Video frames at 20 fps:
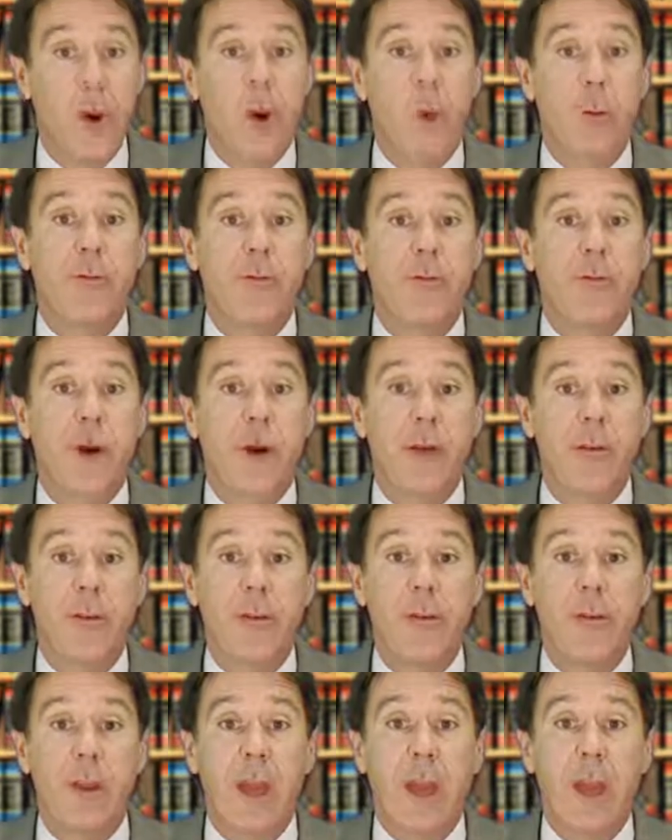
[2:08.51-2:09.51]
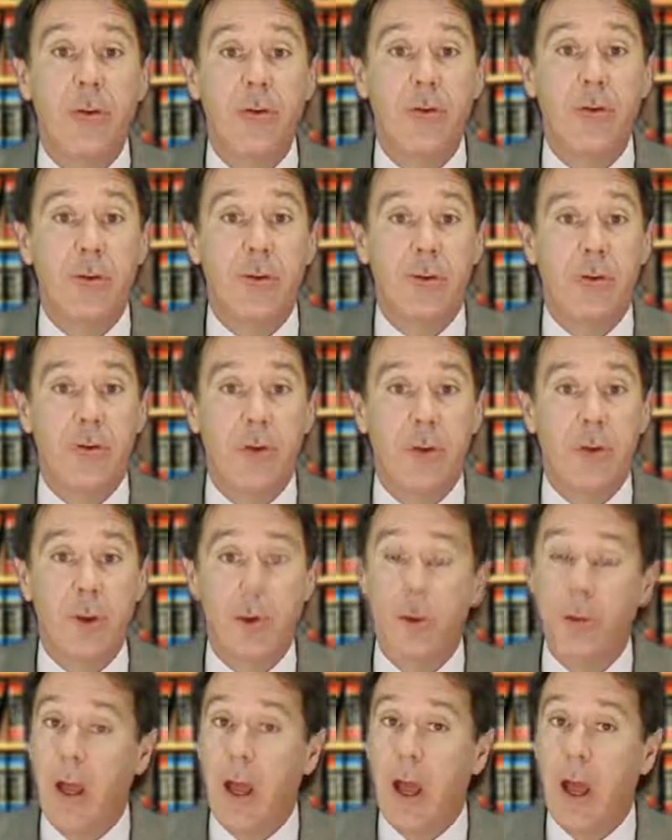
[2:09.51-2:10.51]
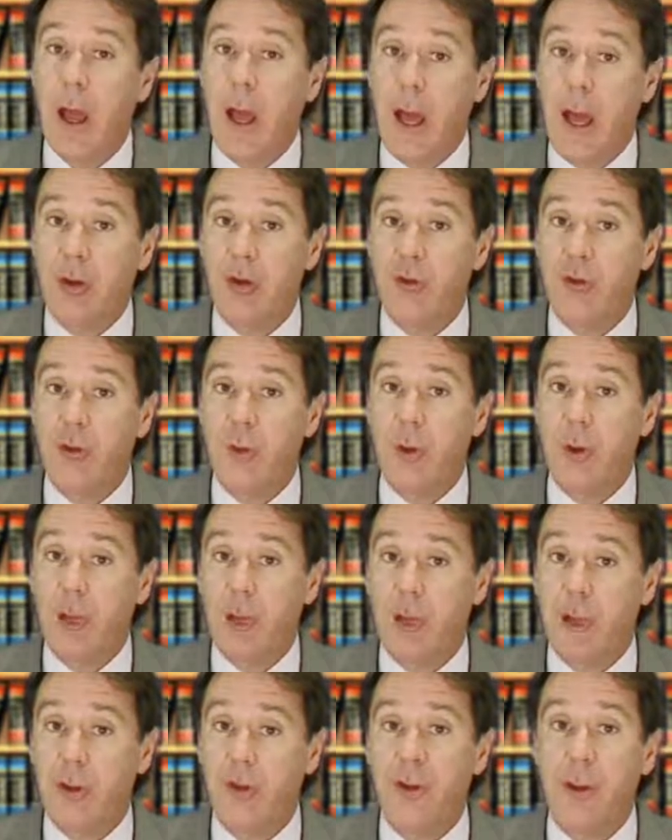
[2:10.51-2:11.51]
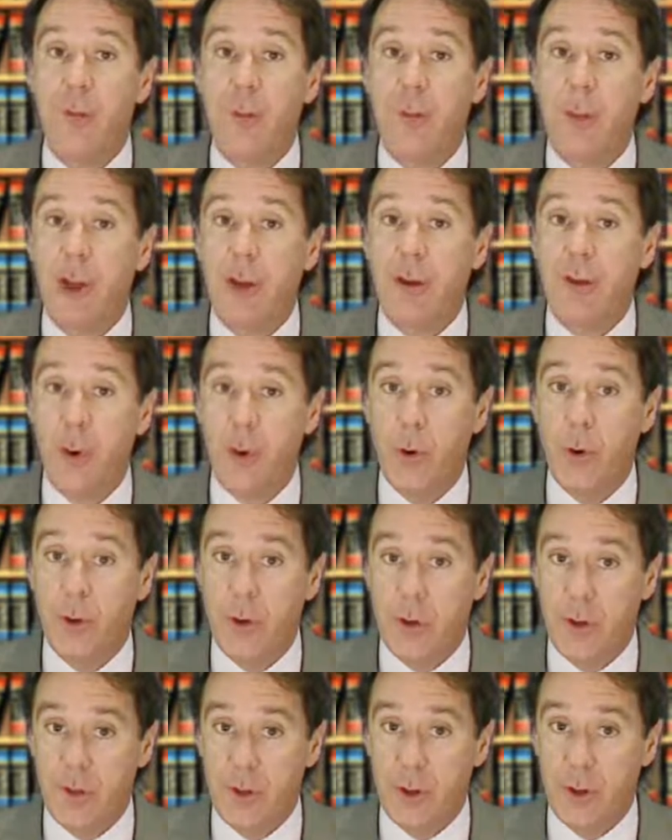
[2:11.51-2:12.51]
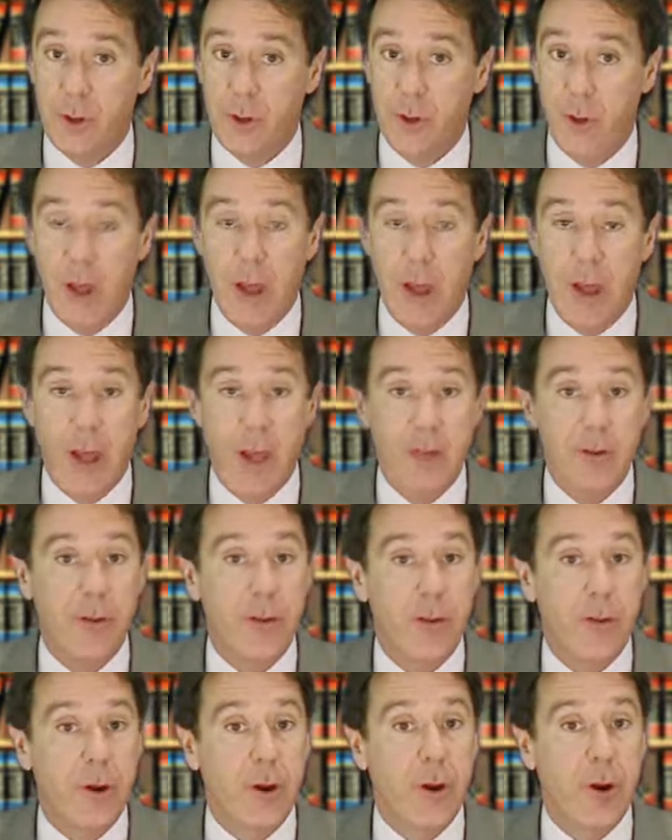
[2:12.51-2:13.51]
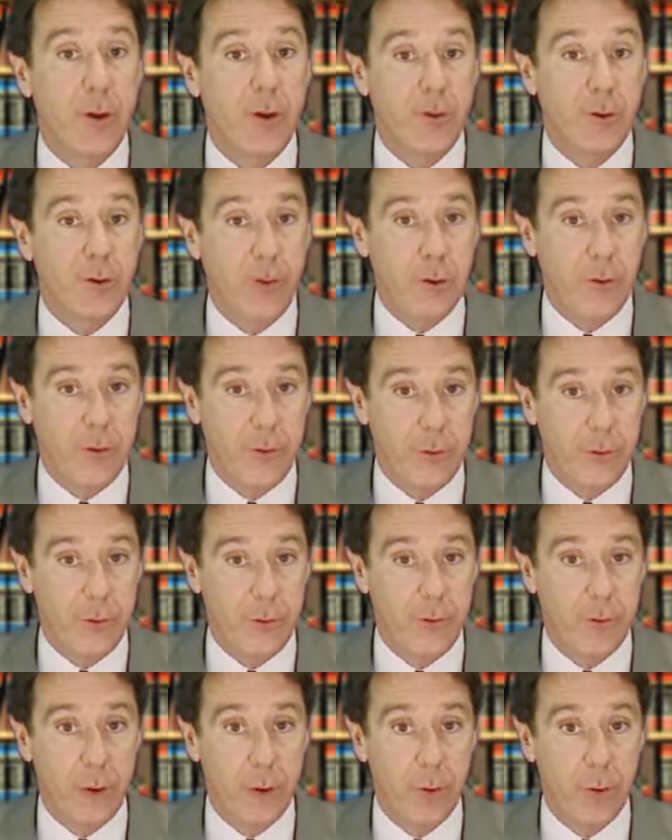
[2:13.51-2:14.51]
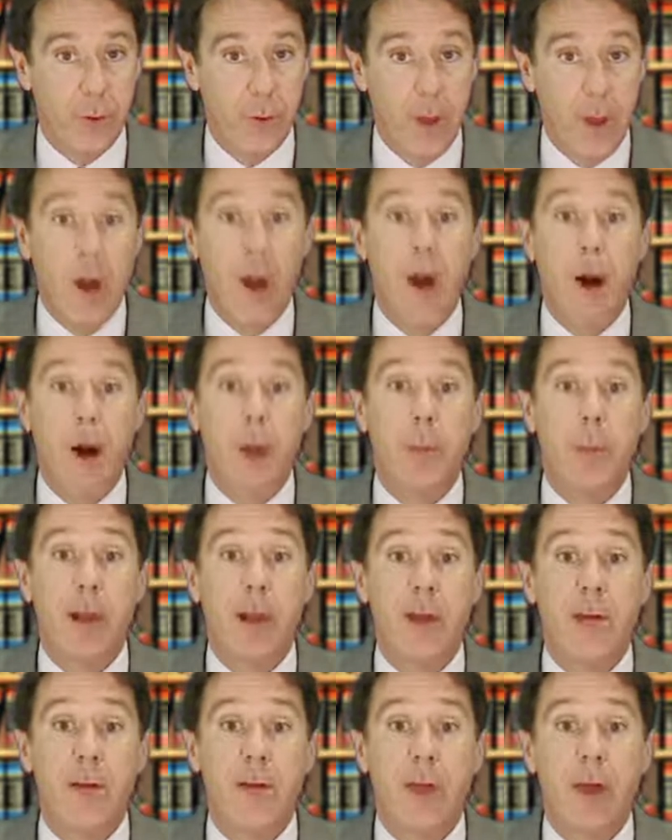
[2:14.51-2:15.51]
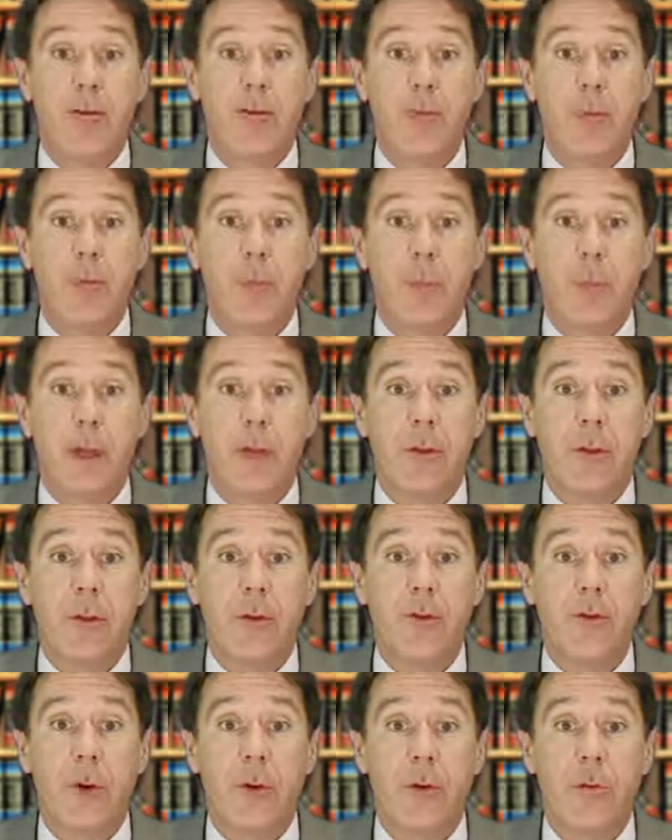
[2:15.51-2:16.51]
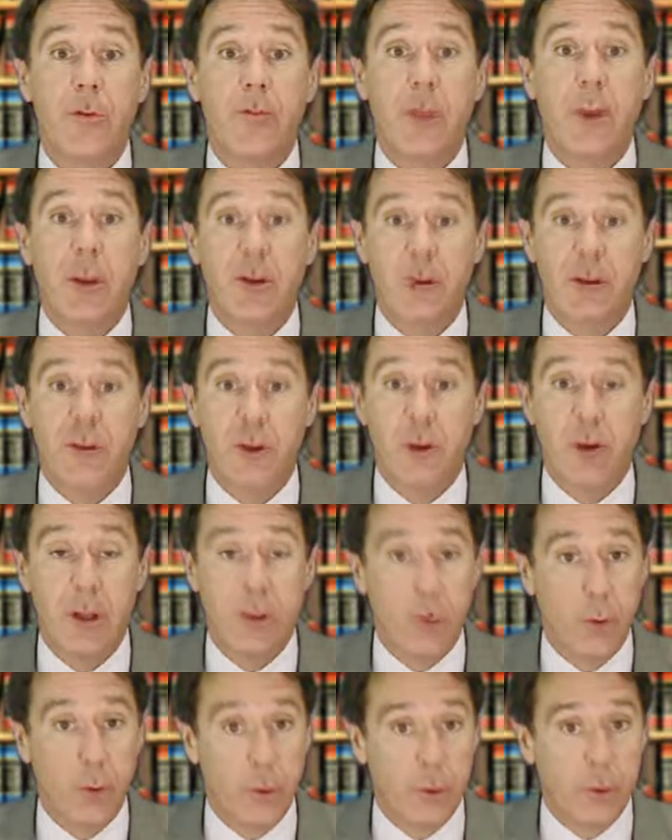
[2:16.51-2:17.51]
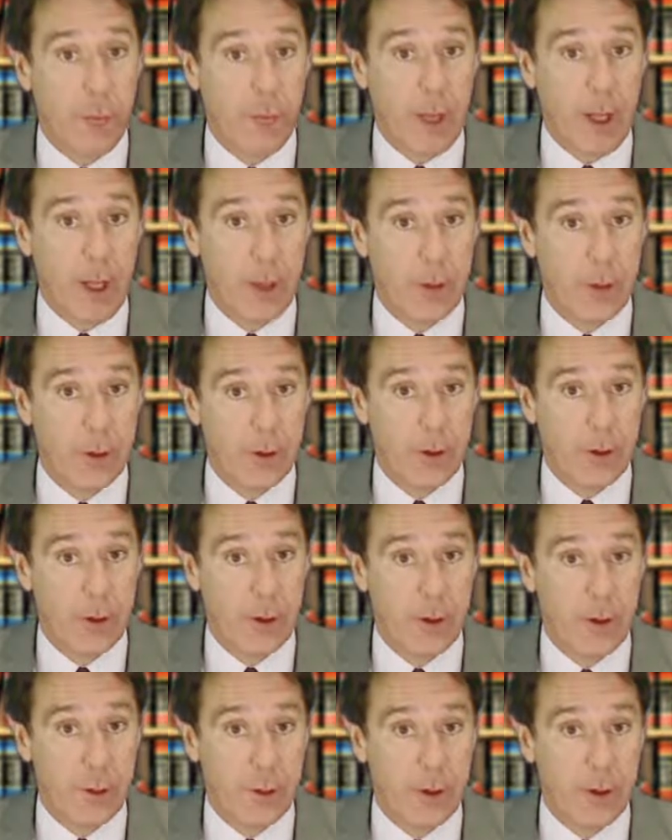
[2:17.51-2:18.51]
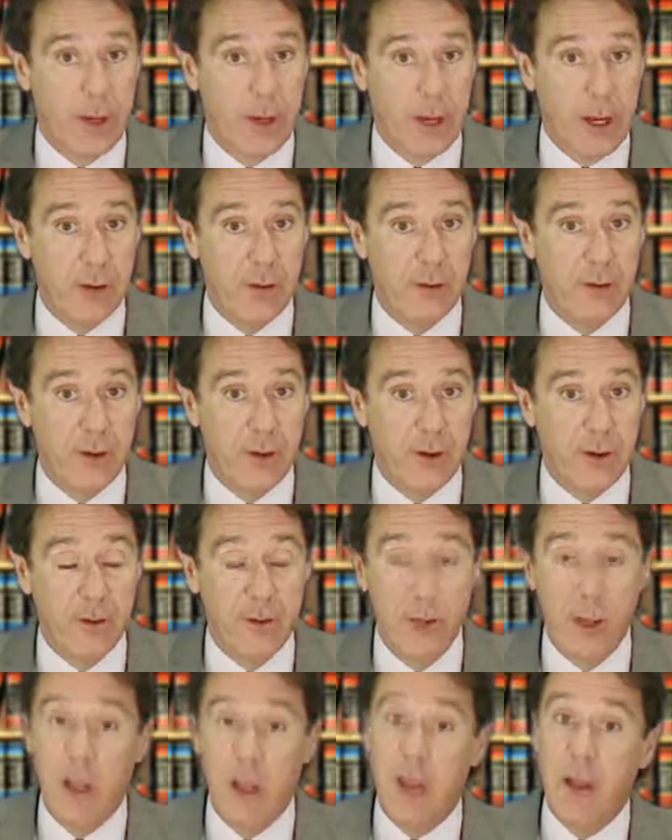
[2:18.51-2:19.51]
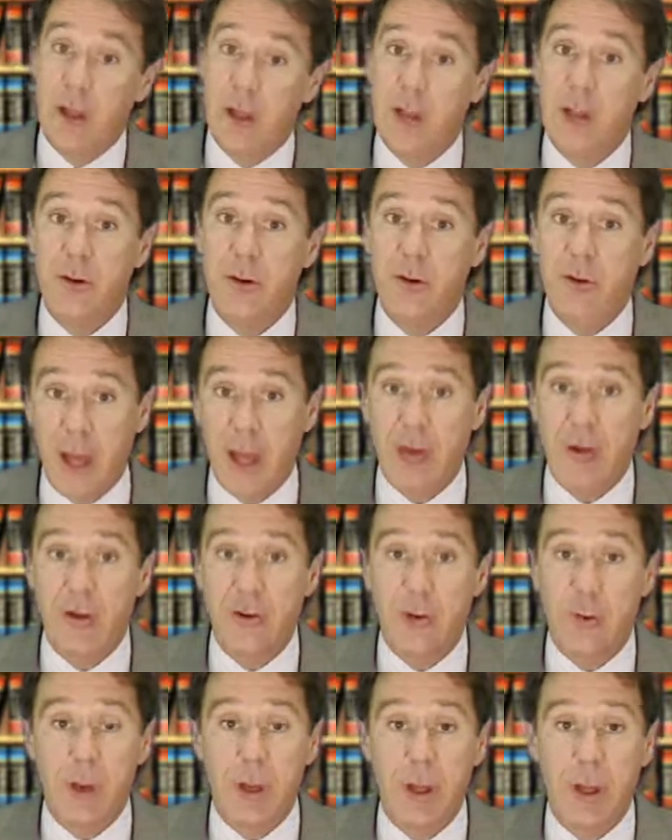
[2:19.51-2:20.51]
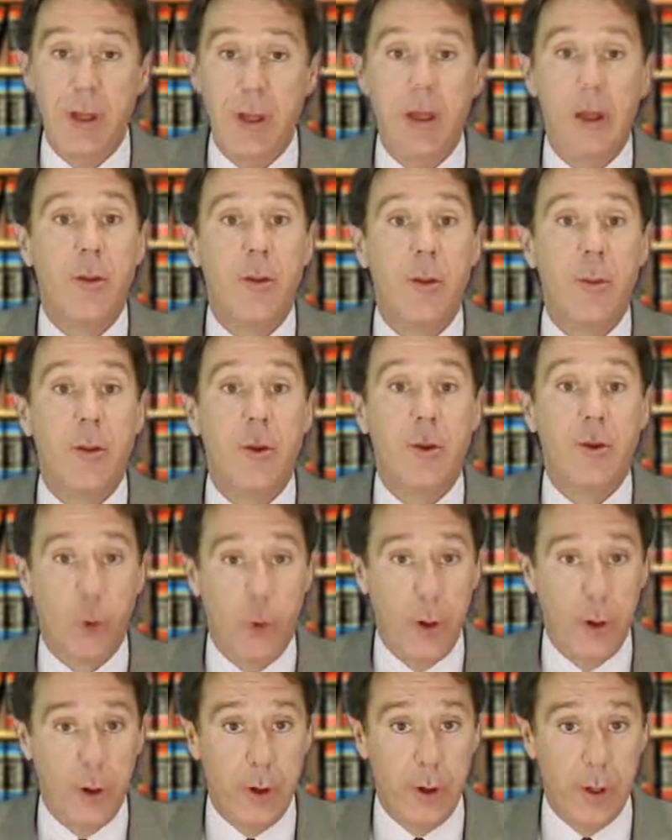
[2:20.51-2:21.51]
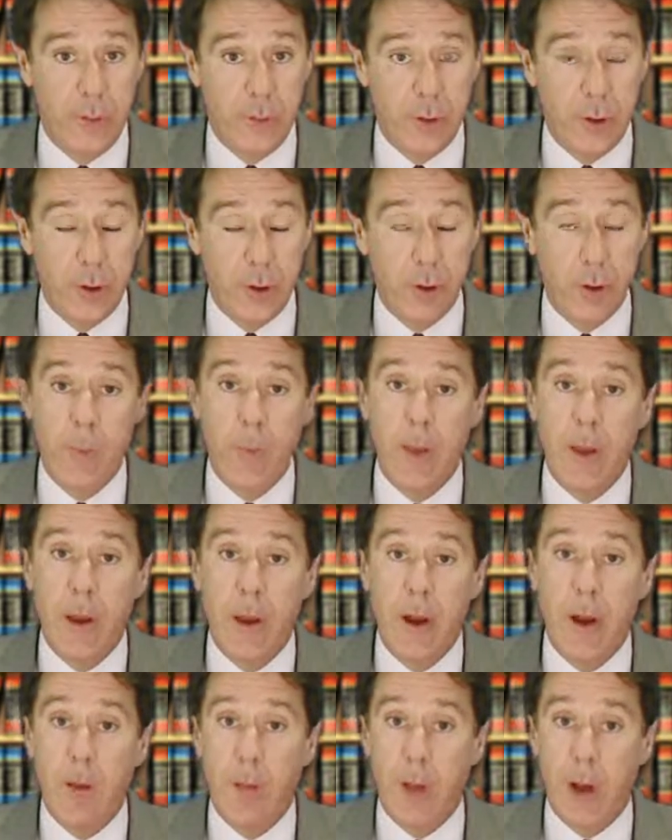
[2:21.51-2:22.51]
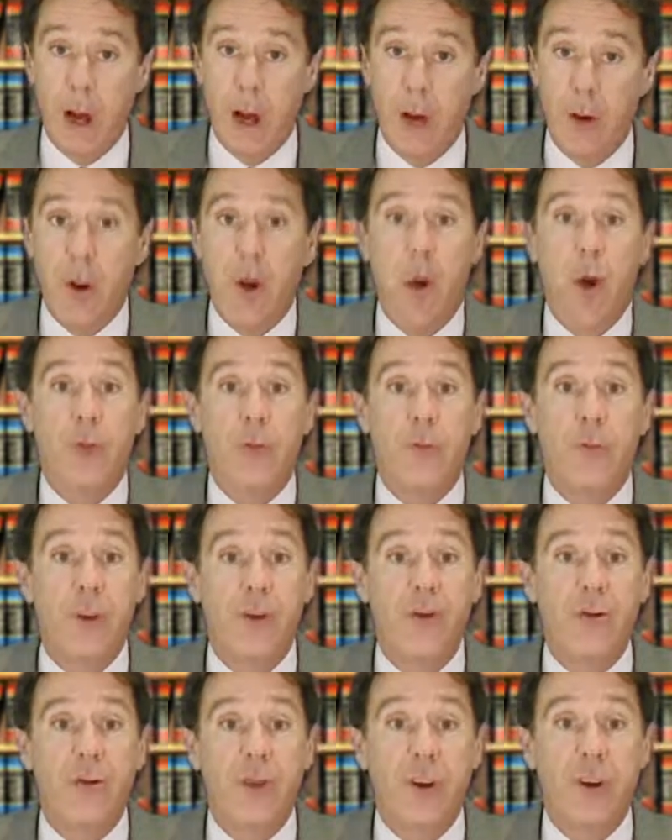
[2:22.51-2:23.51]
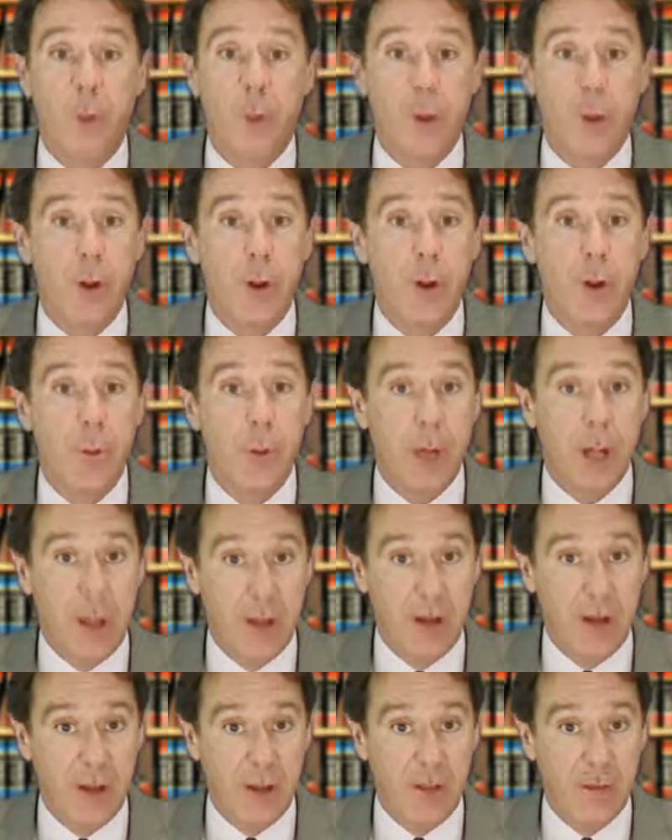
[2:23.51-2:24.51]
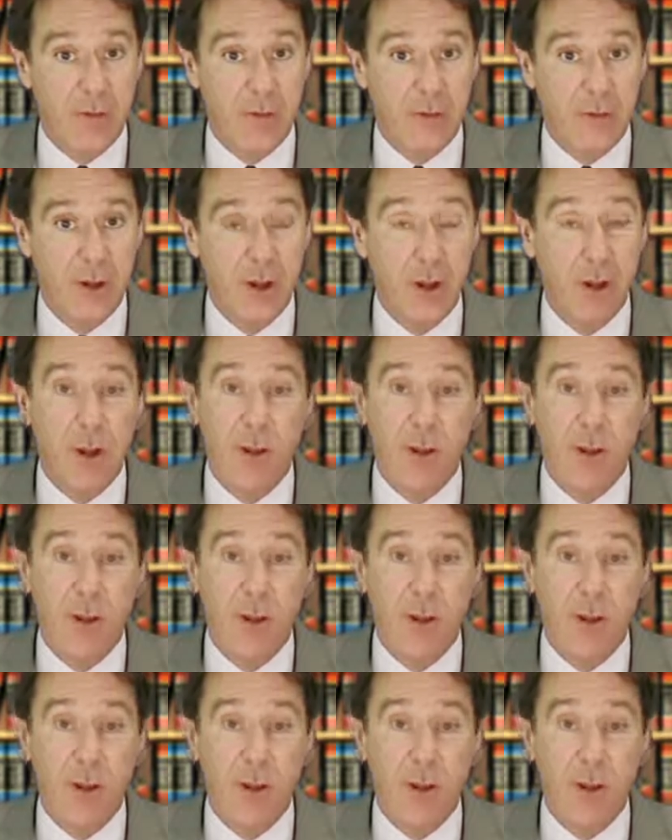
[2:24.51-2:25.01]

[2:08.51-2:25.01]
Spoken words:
We find that the Andrews view actually is a minority view, and that the Cardozo view, a plaintiff has to be in the zone of danger in order to be able to recover in negligence, is actually the majority view about foreseeable plaintiffs.